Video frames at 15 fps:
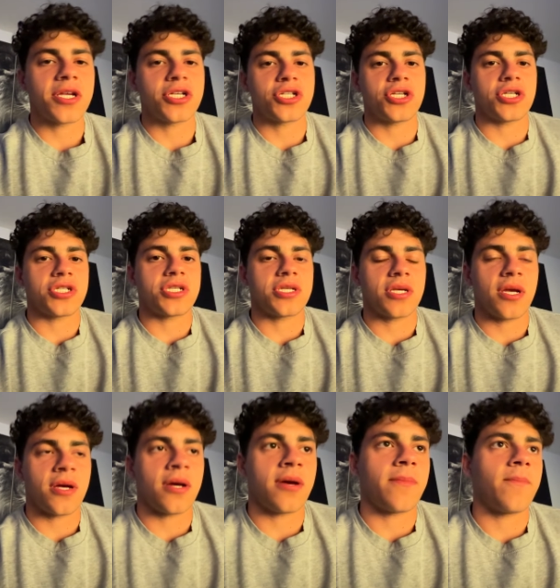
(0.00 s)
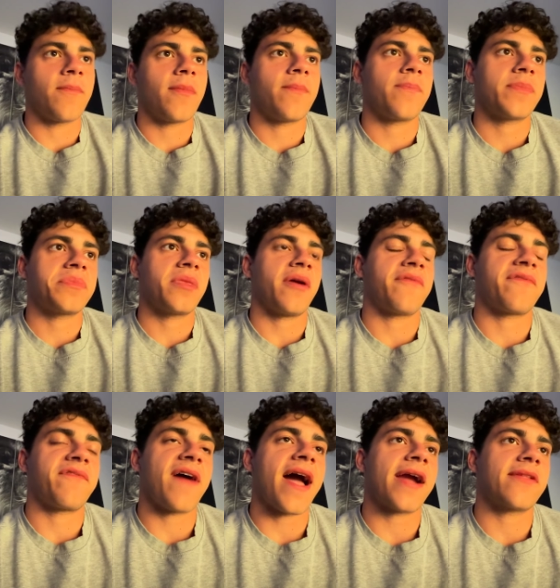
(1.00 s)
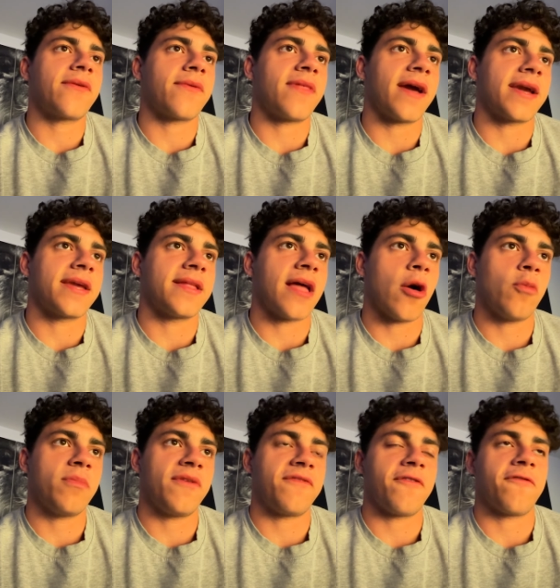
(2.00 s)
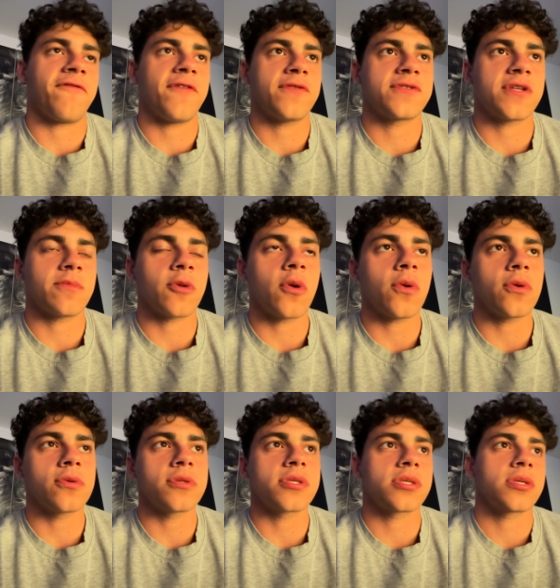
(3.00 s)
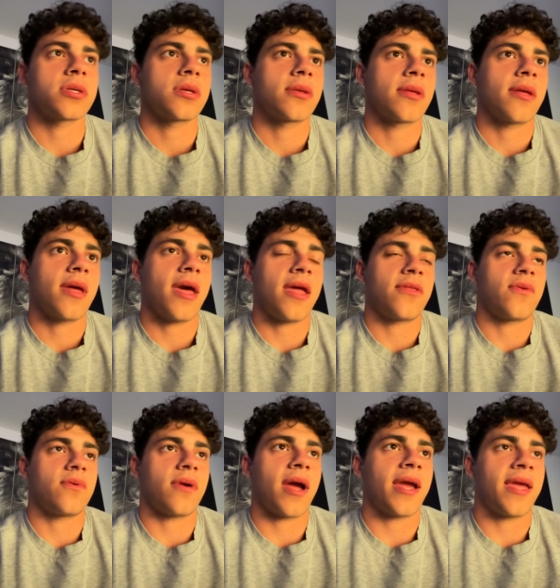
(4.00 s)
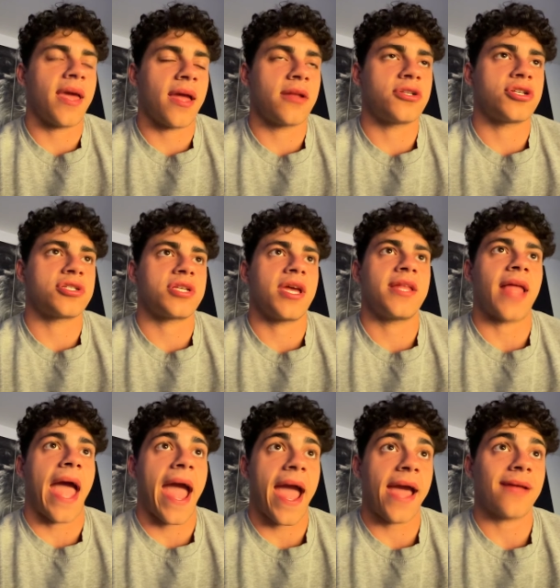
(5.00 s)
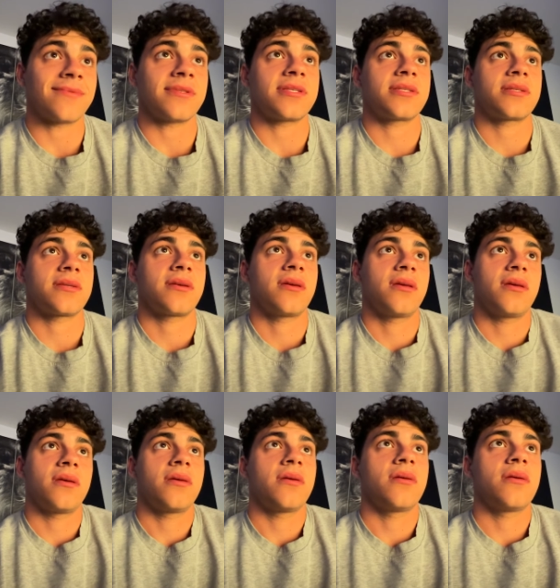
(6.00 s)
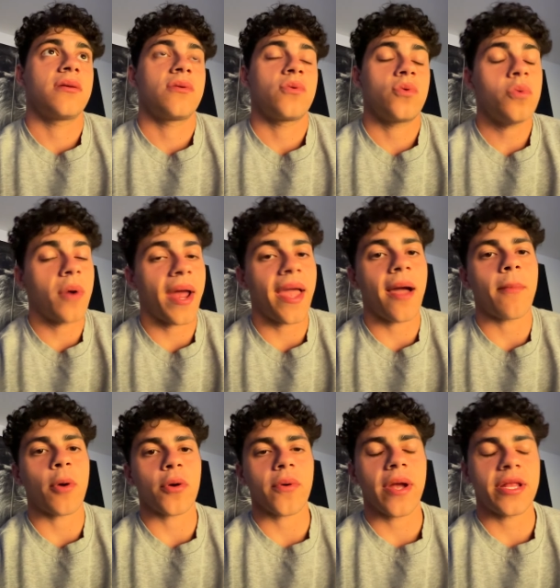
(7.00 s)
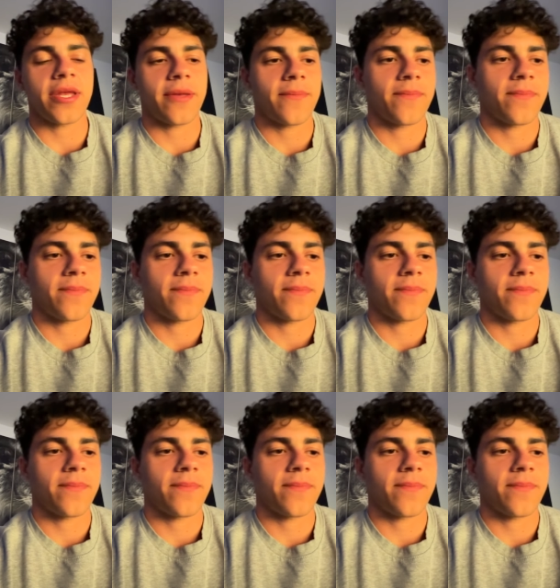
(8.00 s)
is just um, a factor that can help me fulfill some goals and to again just enhance who I am already.